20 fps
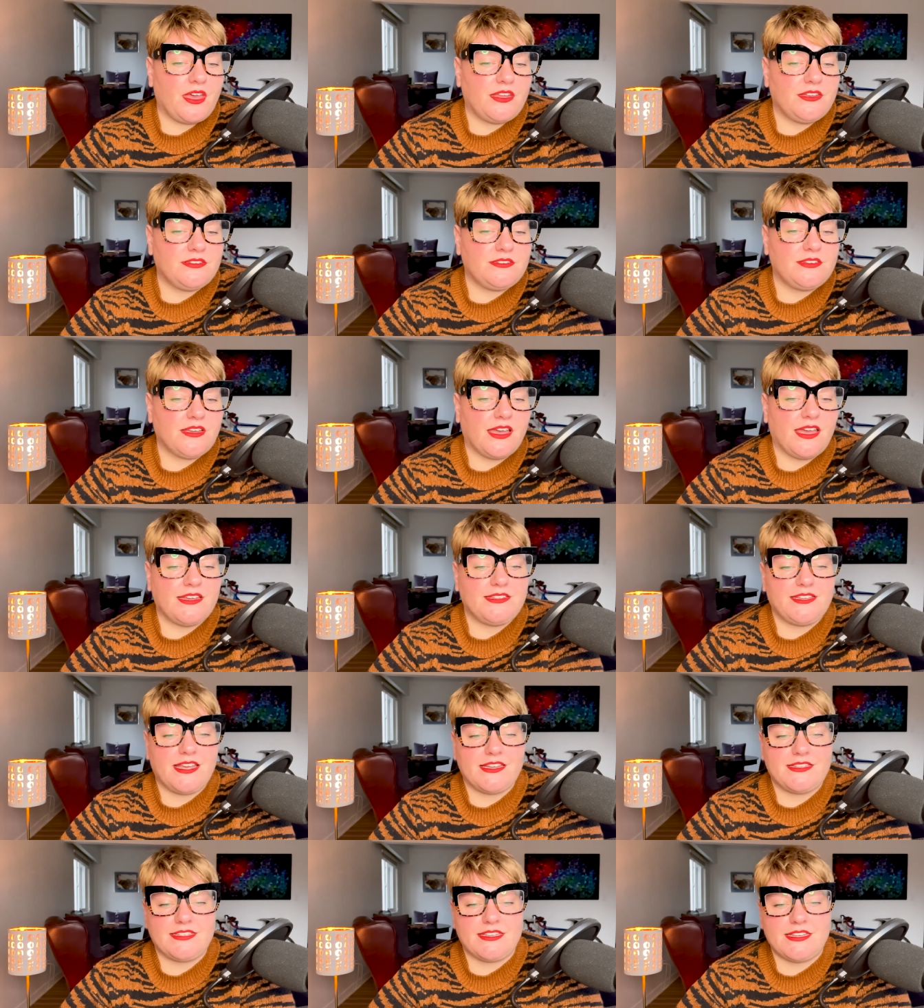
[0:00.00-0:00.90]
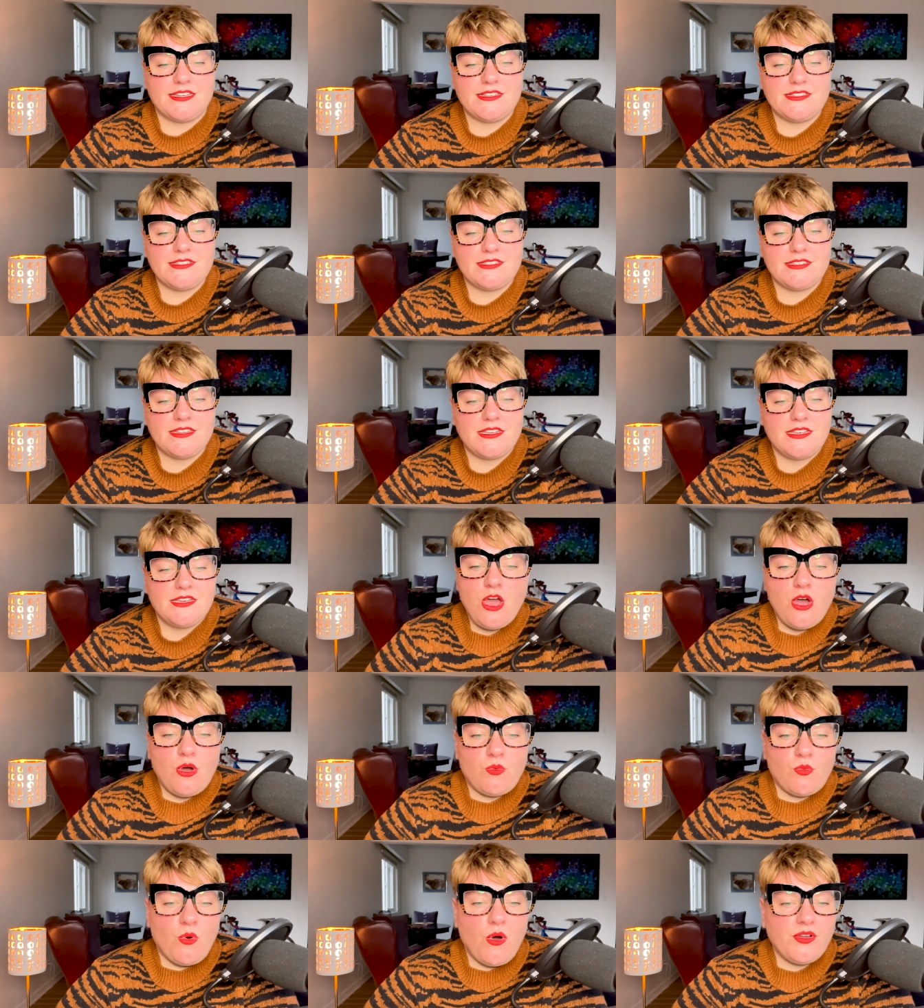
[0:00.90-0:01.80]
and Dietetics
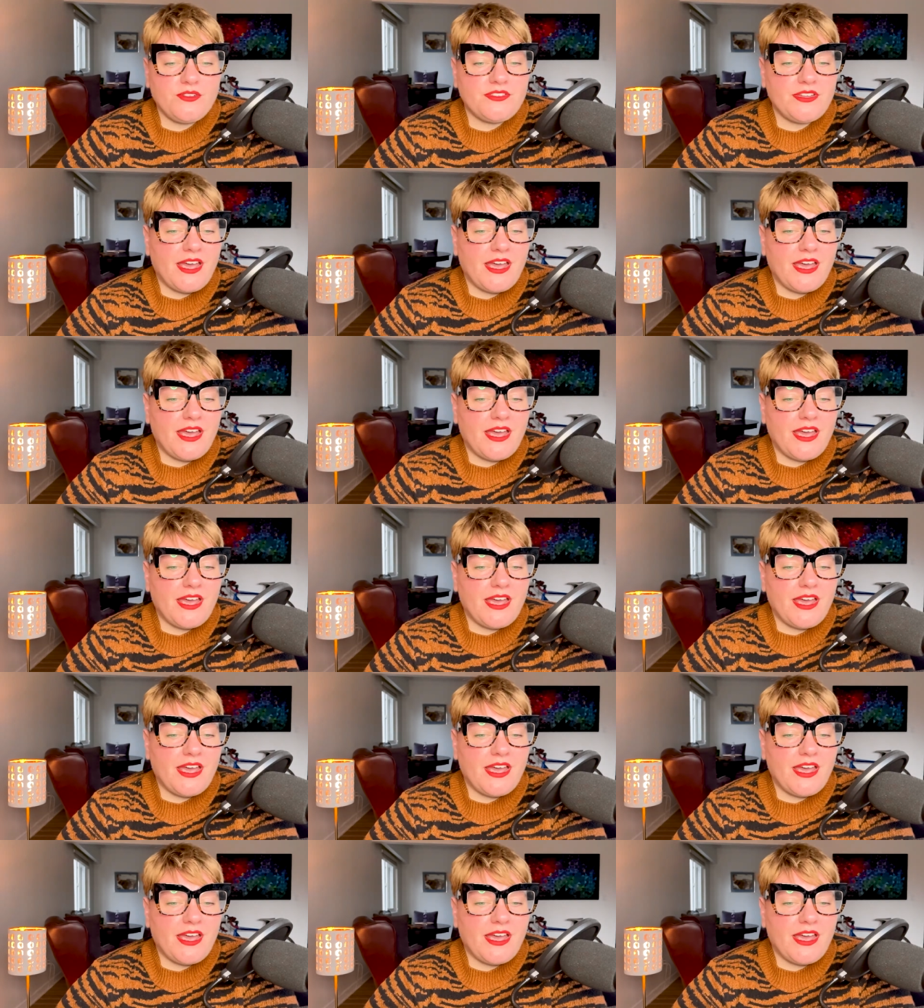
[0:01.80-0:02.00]
What